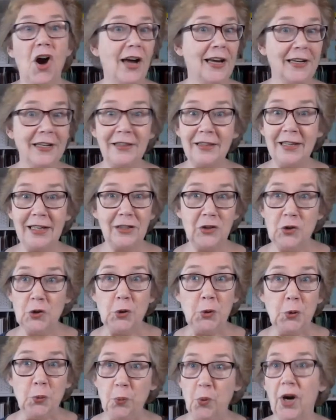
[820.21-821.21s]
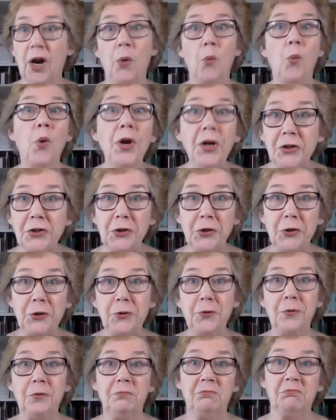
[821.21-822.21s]
I can then do what I want to
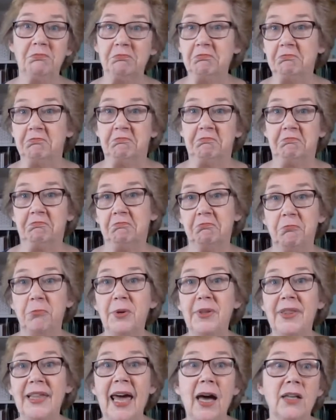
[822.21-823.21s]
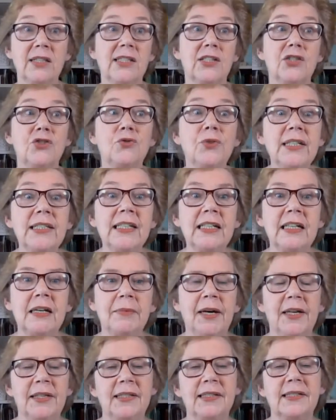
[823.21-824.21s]
do without stressing
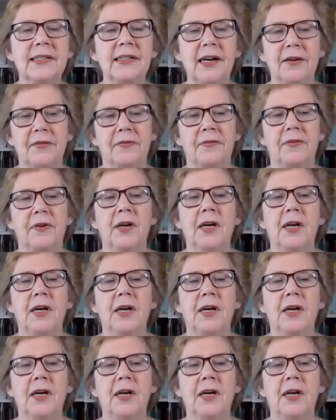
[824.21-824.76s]
about stuff.